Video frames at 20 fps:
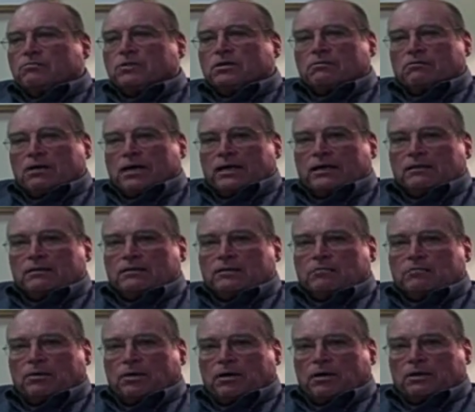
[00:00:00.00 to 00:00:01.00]
but rather
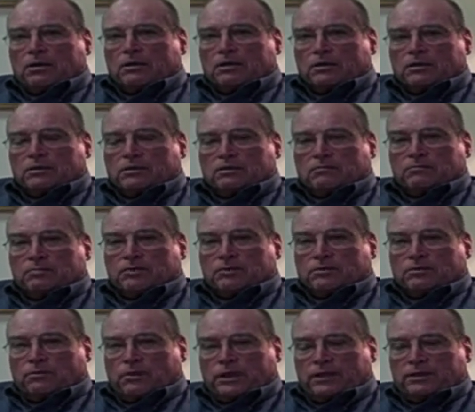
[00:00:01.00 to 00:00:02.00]
the politics of
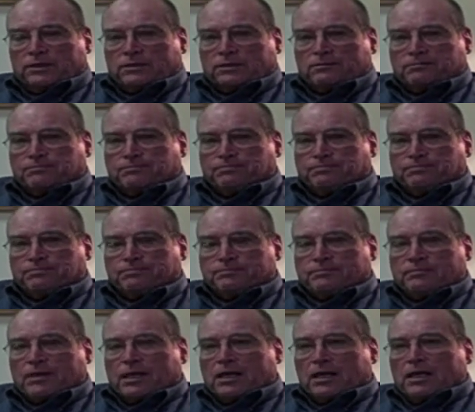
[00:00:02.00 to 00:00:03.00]
persuasion.
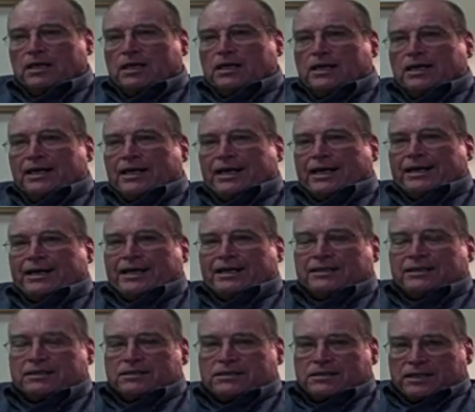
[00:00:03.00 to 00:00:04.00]
And
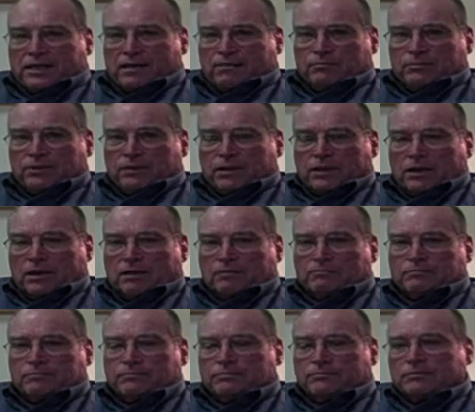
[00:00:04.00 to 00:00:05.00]
at the same
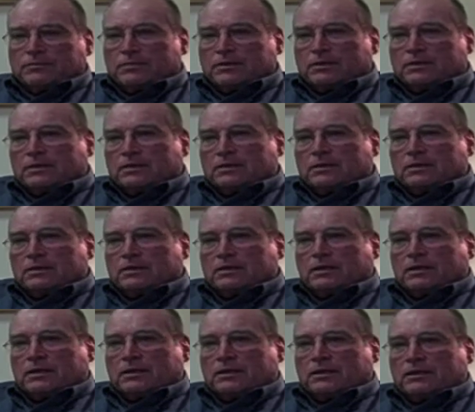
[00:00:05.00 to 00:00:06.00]
time,
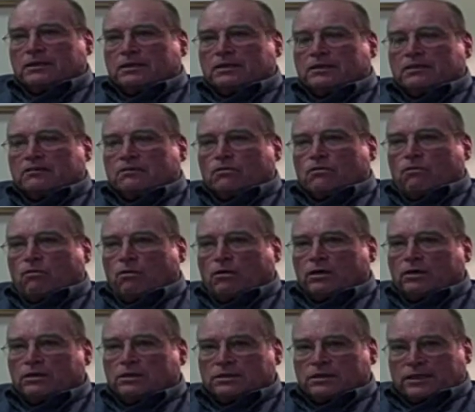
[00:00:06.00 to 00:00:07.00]
the
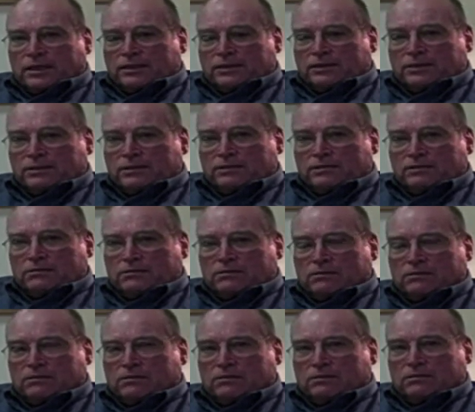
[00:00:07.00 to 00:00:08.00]
organization,
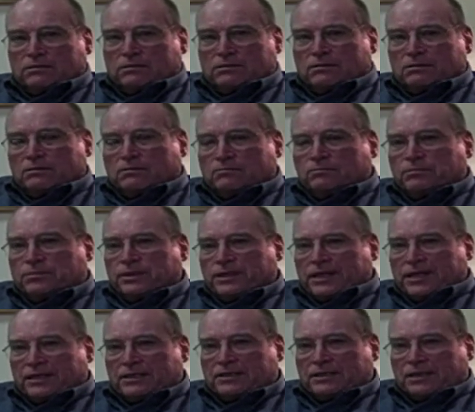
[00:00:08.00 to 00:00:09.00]

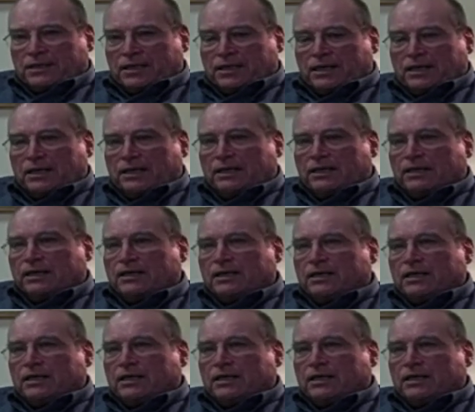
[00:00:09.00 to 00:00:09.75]
PSEA,